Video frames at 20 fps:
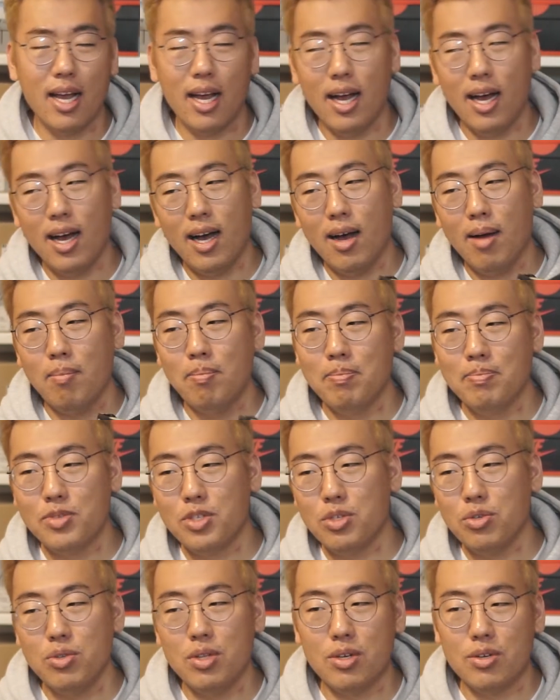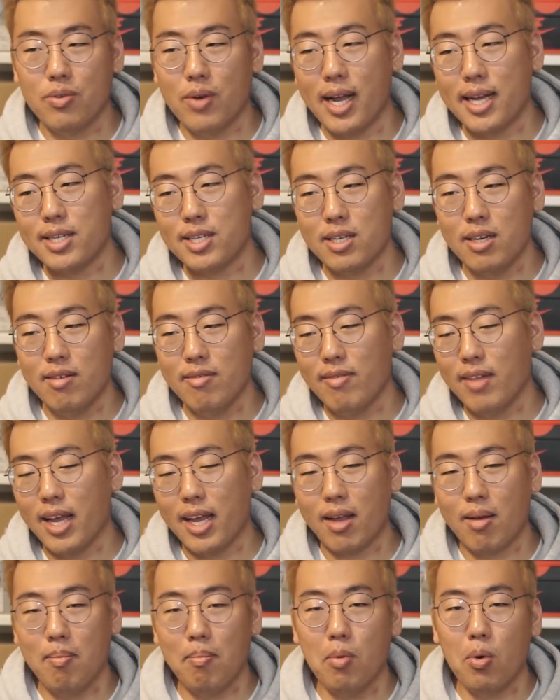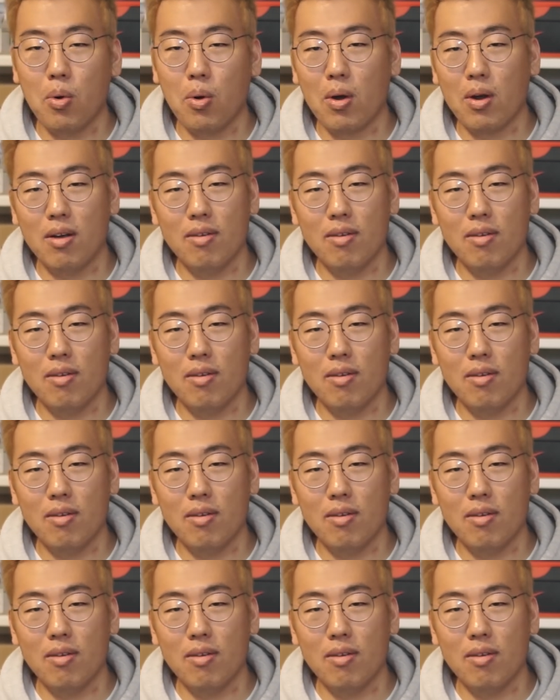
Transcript: to the direction of like a more